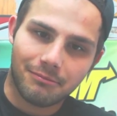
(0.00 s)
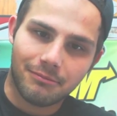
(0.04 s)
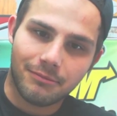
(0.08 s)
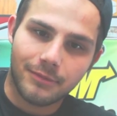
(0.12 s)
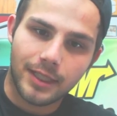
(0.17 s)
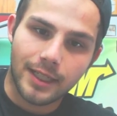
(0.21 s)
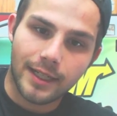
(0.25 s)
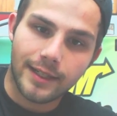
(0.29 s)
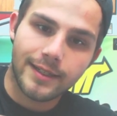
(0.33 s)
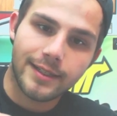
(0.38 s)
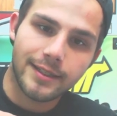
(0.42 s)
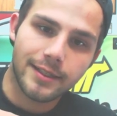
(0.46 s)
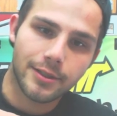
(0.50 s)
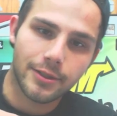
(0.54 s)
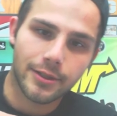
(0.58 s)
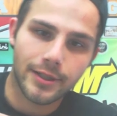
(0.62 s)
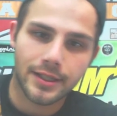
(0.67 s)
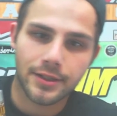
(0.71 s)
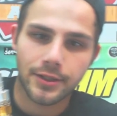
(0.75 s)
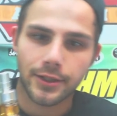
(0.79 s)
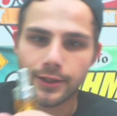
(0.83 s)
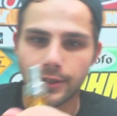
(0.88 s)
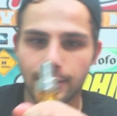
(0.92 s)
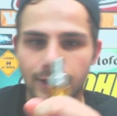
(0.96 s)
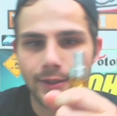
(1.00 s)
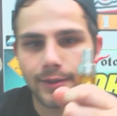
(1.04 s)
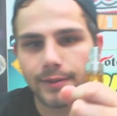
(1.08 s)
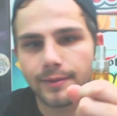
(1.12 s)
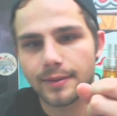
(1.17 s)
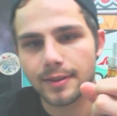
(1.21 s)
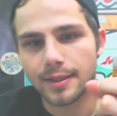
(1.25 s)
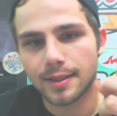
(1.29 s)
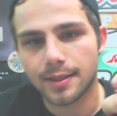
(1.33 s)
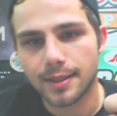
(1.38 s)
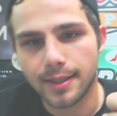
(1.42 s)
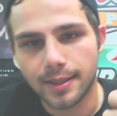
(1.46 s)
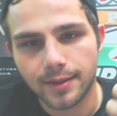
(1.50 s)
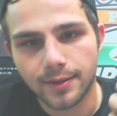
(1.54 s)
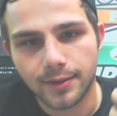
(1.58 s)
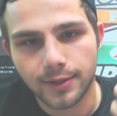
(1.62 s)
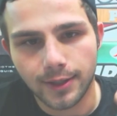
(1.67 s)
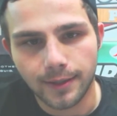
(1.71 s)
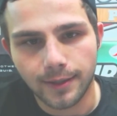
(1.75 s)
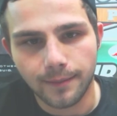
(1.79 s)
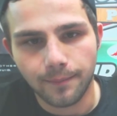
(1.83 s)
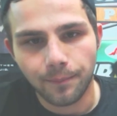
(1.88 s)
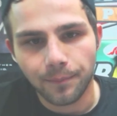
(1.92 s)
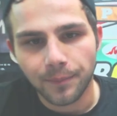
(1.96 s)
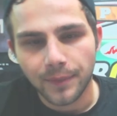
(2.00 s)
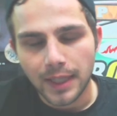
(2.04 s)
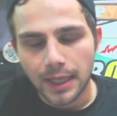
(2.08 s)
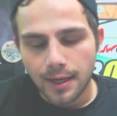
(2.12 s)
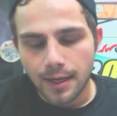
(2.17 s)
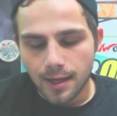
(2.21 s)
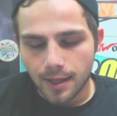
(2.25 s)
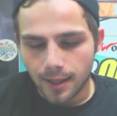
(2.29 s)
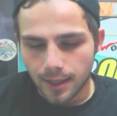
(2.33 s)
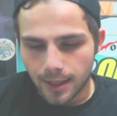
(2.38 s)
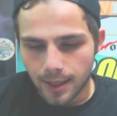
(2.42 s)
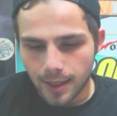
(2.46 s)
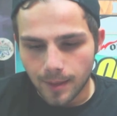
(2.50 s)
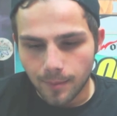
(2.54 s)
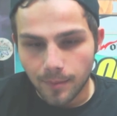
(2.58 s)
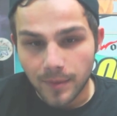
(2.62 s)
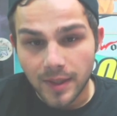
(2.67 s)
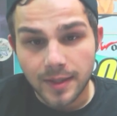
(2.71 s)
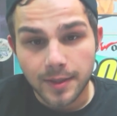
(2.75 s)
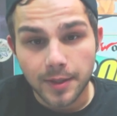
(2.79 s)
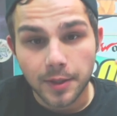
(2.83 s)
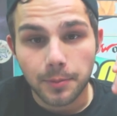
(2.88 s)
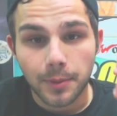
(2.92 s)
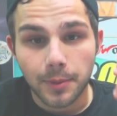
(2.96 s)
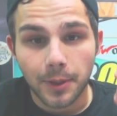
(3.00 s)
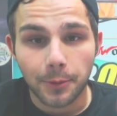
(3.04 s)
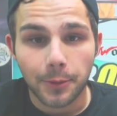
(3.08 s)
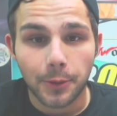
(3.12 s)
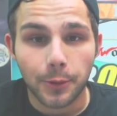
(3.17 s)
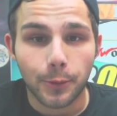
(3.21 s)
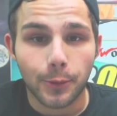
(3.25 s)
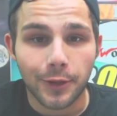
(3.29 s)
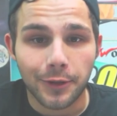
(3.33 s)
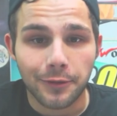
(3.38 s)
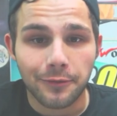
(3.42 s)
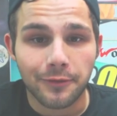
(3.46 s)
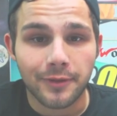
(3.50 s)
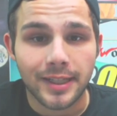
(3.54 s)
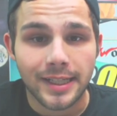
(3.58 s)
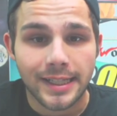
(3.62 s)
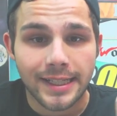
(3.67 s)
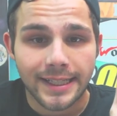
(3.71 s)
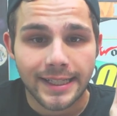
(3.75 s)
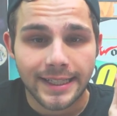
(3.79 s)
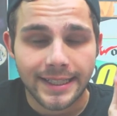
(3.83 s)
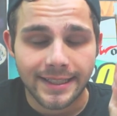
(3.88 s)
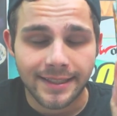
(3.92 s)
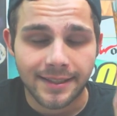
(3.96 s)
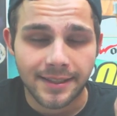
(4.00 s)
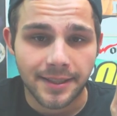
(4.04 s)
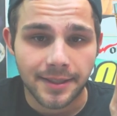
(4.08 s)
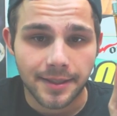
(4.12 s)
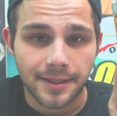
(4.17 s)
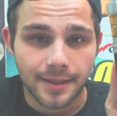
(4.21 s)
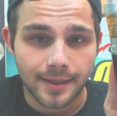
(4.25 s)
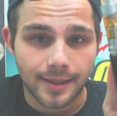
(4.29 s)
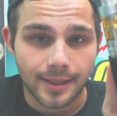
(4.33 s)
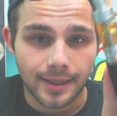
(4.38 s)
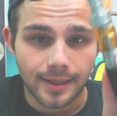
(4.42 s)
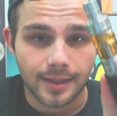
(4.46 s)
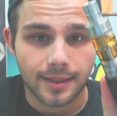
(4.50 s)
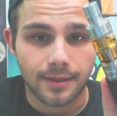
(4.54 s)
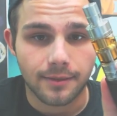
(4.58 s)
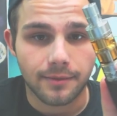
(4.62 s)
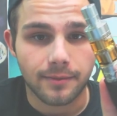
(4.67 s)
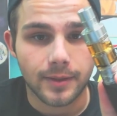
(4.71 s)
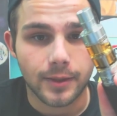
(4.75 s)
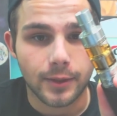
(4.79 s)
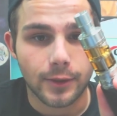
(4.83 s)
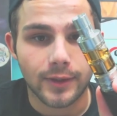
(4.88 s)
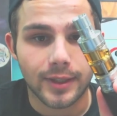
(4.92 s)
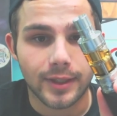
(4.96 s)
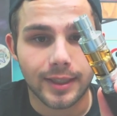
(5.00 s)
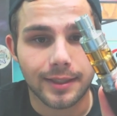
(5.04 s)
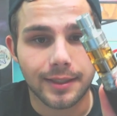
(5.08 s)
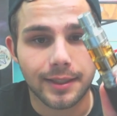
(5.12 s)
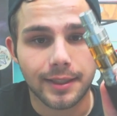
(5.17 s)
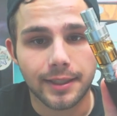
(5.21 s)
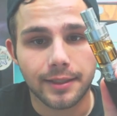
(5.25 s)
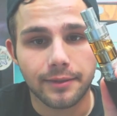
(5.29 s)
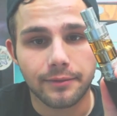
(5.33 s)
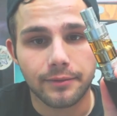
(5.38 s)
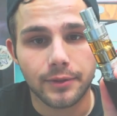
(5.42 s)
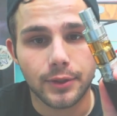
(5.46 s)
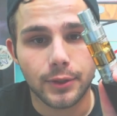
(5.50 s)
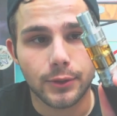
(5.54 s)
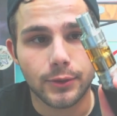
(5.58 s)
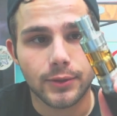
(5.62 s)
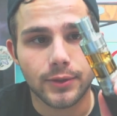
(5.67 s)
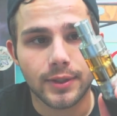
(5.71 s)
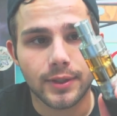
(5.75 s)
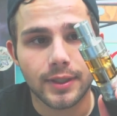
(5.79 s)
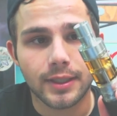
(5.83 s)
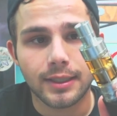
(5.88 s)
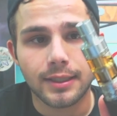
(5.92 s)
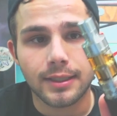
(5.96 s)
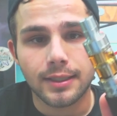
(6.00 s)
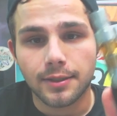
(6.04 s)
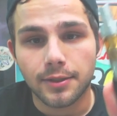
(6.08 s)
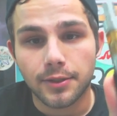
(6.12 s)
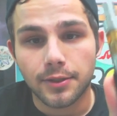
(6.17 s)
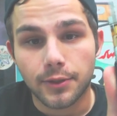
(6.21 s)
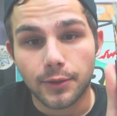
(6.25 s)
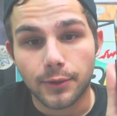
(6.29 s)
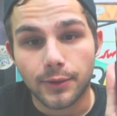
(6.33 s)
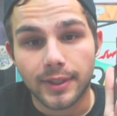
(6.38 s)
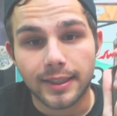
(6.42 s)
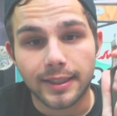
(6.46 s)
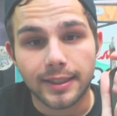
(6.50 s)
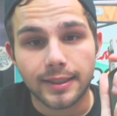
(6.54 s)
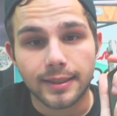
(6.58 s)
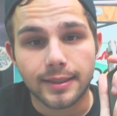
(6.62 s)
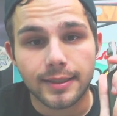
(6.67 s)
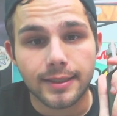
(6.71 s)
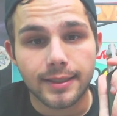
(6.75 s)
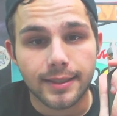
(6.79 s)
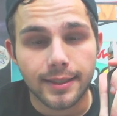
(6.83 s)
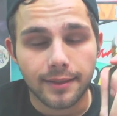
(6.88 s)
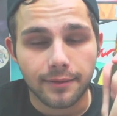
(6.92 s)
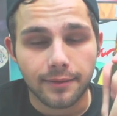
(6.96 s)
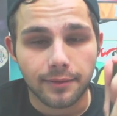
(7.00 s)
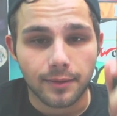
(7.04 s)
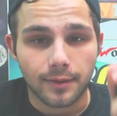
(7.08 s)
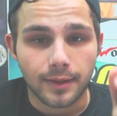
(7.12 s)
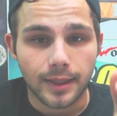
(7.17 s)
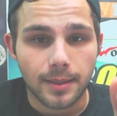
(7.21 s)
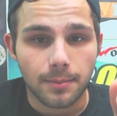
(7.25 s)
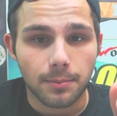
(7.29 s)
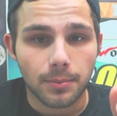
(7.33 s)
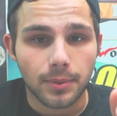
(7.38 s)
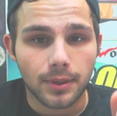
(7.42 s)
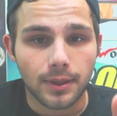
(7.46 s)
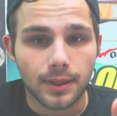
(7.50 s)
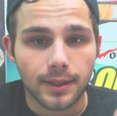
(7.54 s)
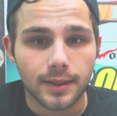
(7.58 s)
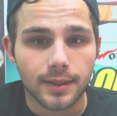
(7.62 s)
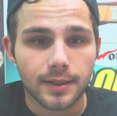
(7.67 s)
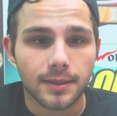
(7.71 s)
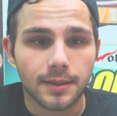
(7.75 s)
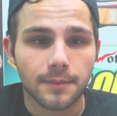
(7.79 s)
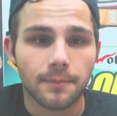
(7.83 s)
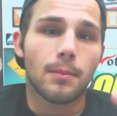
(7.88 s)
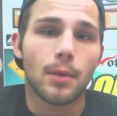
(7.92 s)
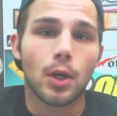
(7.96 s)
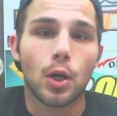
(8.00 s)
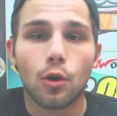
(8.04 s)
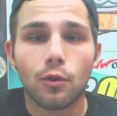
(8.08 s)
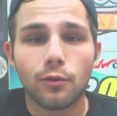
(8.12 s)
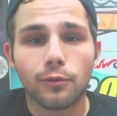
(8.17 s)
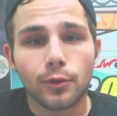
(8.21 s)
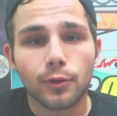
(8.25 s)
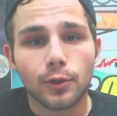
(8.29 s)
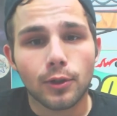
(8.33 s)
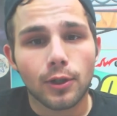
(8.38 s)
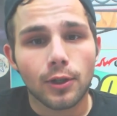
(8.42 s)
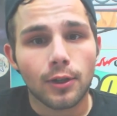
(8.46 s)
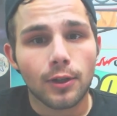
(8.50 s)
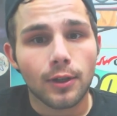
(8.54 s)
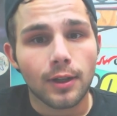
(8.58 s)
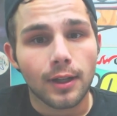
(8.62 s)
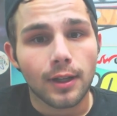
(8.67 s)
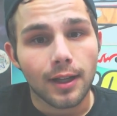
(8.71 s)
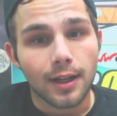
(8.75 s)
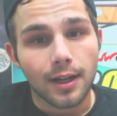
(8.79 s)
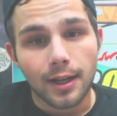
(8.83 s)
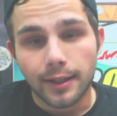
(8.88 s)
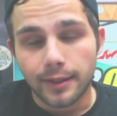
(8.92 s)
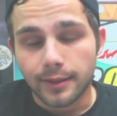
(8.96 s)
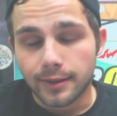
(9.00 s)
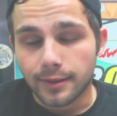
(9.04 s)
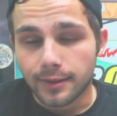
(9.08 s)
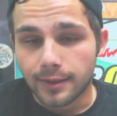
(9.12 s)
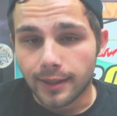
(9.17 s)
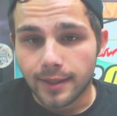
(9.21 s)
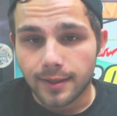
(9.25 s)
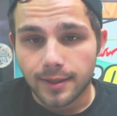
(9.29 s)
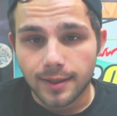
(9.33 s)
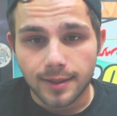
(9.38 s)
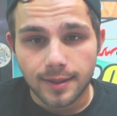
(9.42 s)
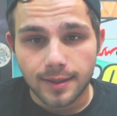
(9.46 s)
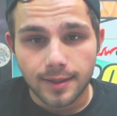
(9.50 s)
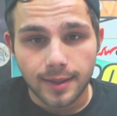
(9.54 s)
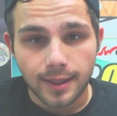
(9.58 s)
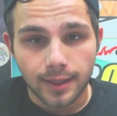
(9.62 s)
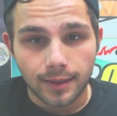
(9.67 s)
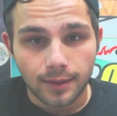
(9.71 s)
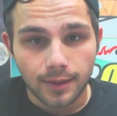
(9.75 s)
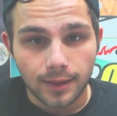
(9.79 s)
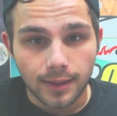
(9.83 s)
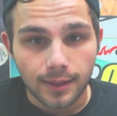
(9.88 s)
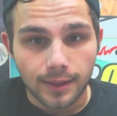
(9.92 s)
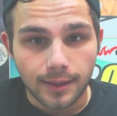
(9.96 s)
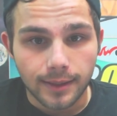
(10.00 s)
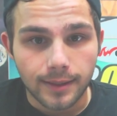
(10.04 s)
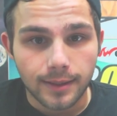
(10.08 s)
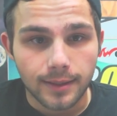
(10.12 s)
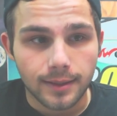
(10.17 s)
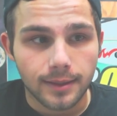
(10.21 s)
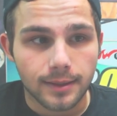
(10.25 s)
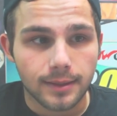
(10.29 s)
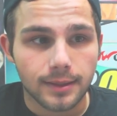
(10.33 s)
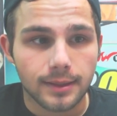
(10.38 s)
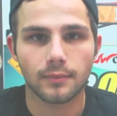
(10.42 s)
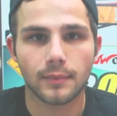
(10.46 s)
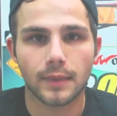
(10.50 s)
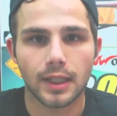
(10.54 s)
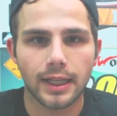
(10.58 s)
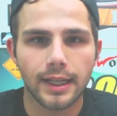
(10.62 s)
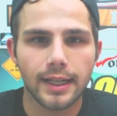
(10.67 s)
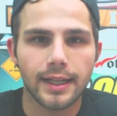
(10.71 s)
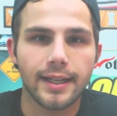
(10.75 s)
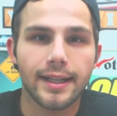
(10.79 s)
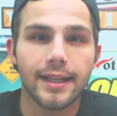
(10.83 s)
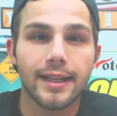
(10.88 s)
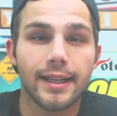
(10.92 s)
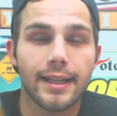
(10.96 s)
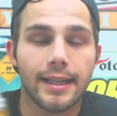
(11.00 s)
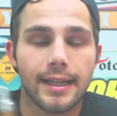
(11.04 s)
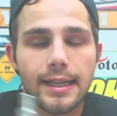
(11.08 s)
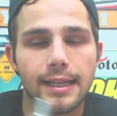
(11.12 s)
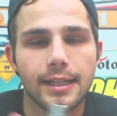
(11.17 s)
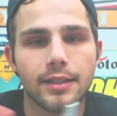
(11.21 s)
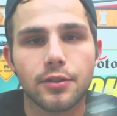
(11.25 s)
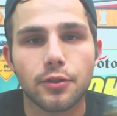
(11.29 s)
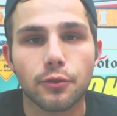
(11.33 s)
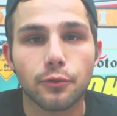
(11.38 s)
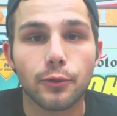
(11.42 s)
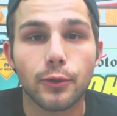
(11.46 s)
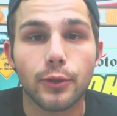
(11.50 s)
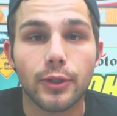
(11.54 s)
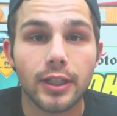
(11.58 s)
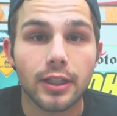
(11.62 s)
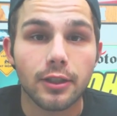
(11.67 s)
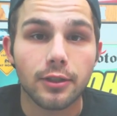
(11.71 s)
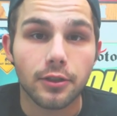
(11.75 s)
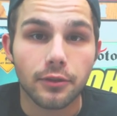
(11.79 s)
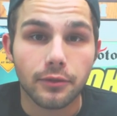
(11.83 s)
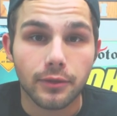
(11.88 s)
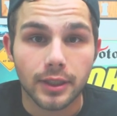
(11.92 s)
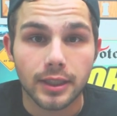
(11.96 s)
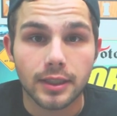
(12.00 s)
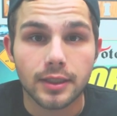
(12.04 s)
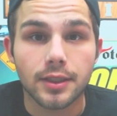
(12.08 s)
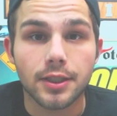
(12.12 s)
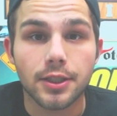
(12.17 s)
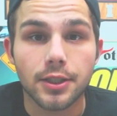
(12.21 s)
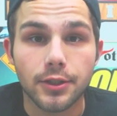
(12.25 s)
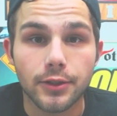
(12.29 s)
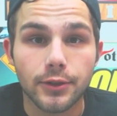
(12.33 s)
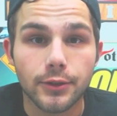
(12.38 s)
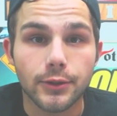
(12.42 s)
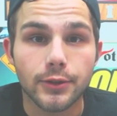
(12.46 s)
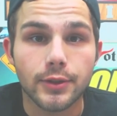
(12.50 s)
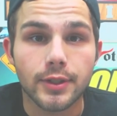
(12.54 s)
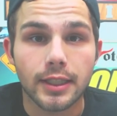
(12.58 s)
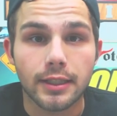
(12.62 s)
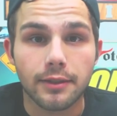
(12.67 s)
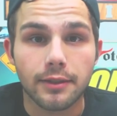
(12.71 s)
90 degree turn, stays on. Um, this is probably one of the easiest tanks to fill that I have used. So that is definitely a plus. Overall, I like this thing a lot. It's a really good device to use